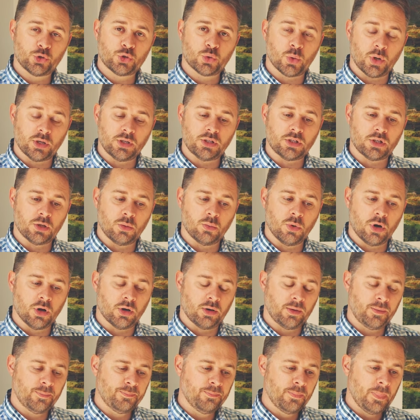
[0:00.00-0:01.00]

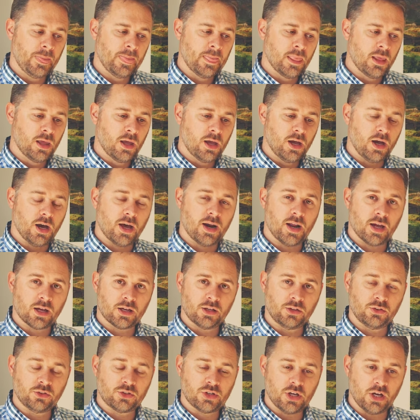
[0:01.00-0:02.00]
21, and I
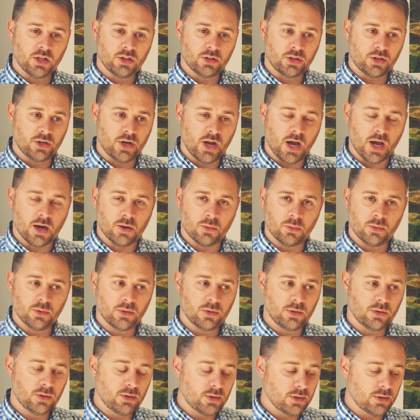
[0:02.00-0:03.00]
can tell you now,